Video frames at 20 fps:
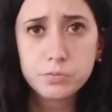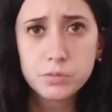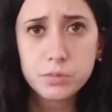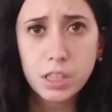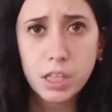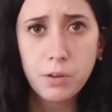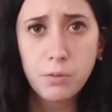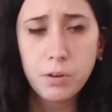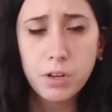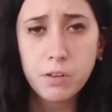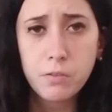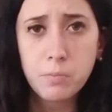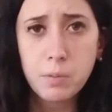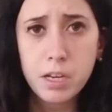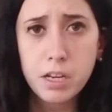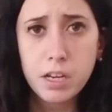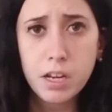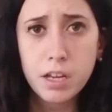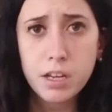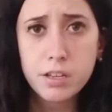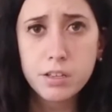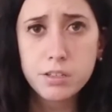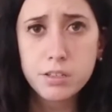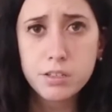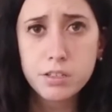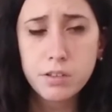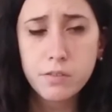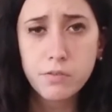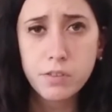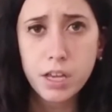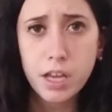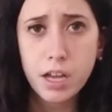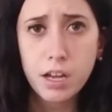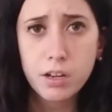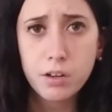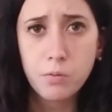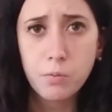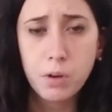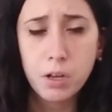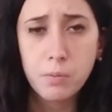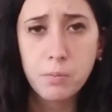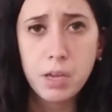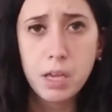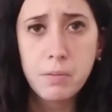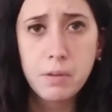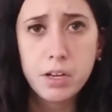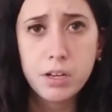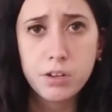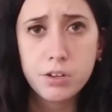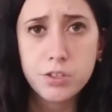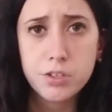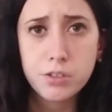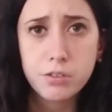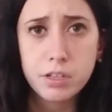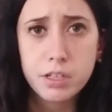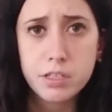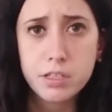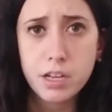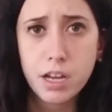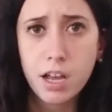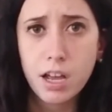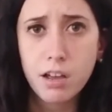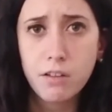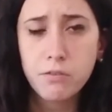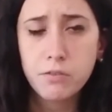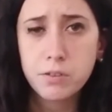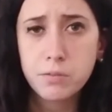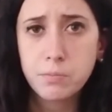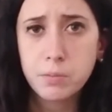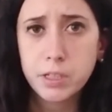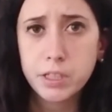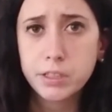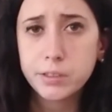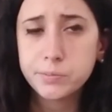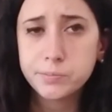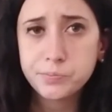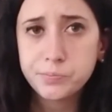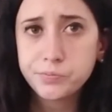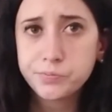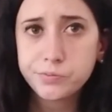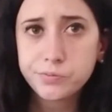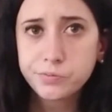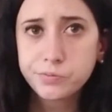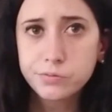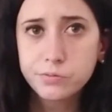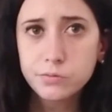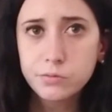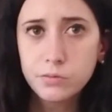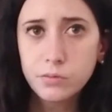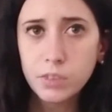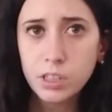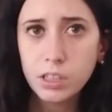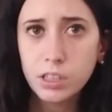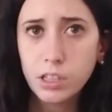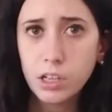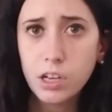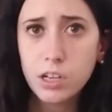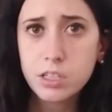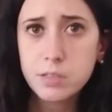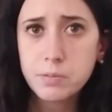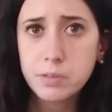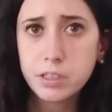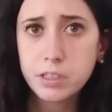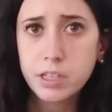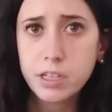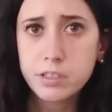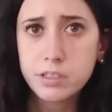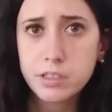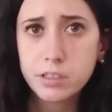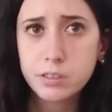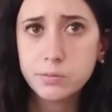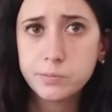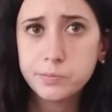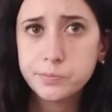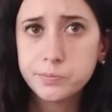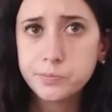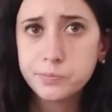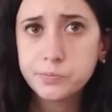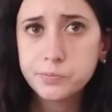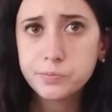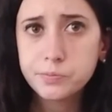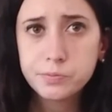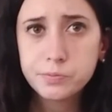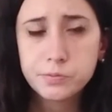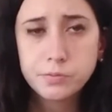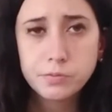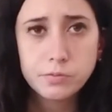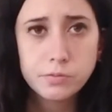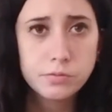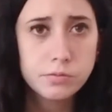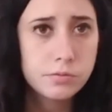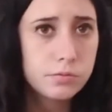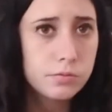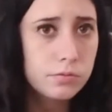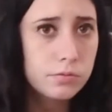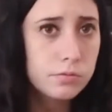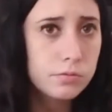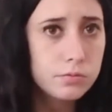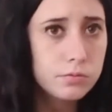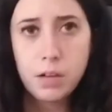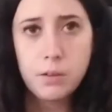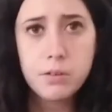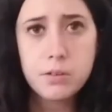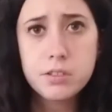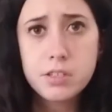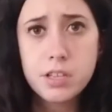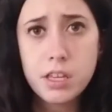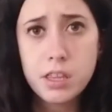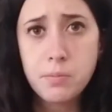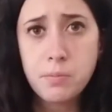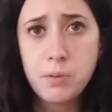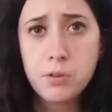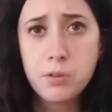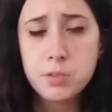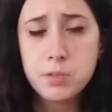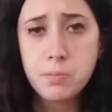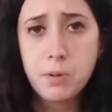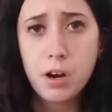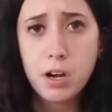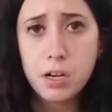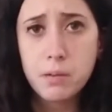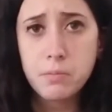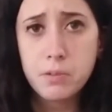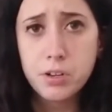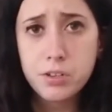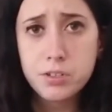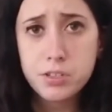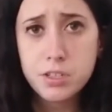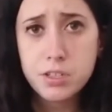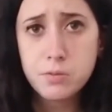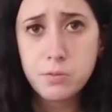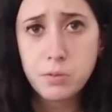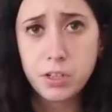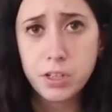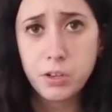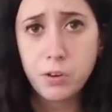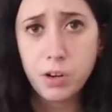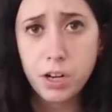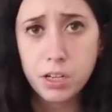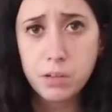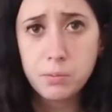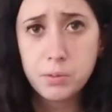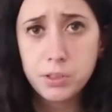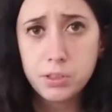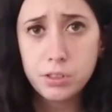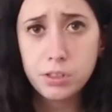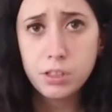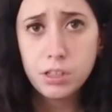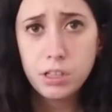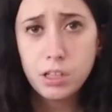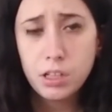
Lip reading: It would have been nice if they had a well baby nursery staffed, but the hospital doesn't. I will say the postpartum nurses were incredible.